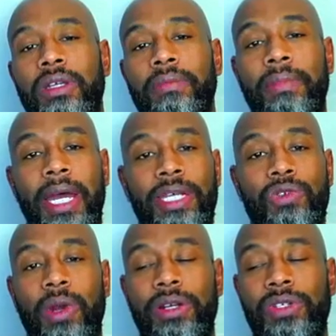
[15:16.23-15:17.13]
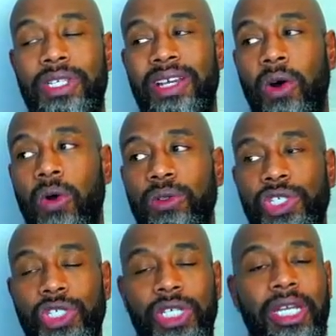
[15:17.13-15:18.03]
Mass writers, the whole
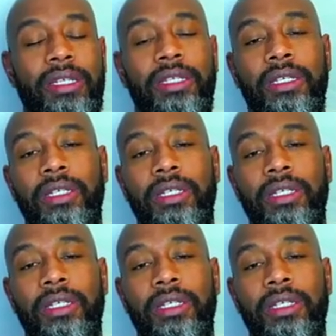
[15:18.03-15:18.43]
shit.